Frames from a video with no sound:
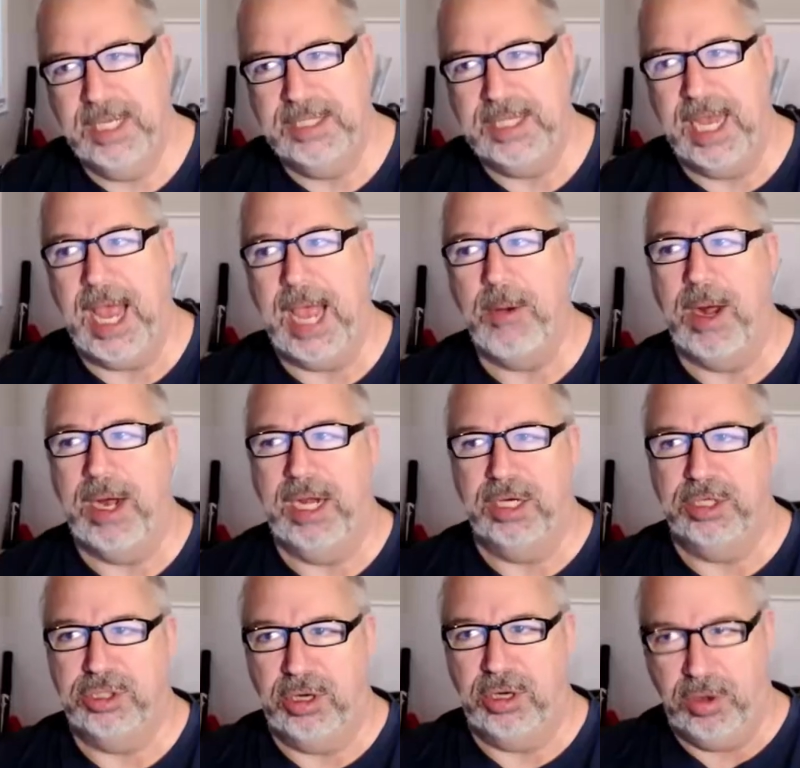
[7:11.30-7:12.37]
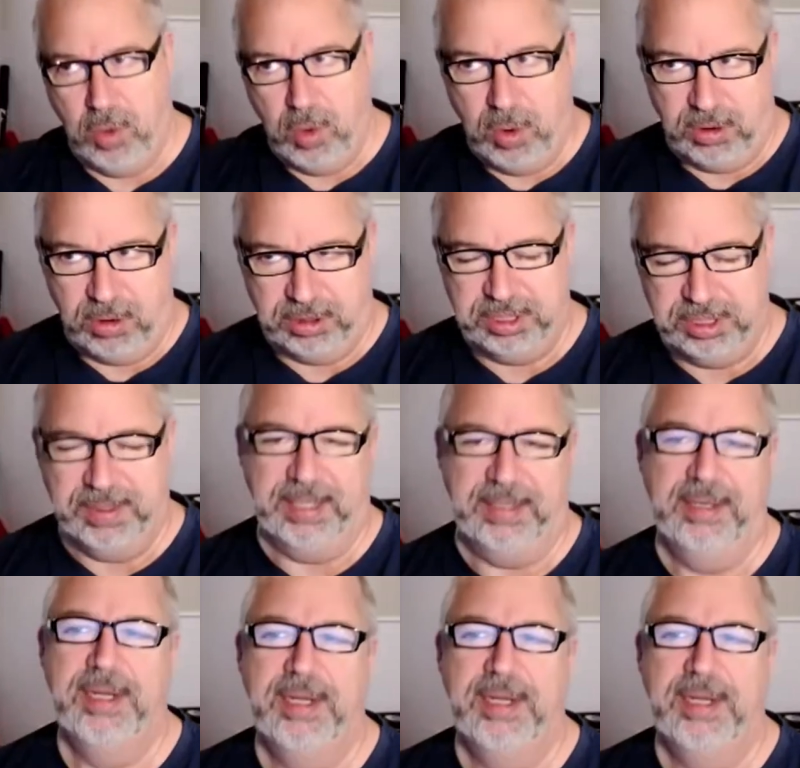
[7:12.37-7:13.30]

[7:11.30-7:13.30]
because I, I, wanted a certain yeah. order to it.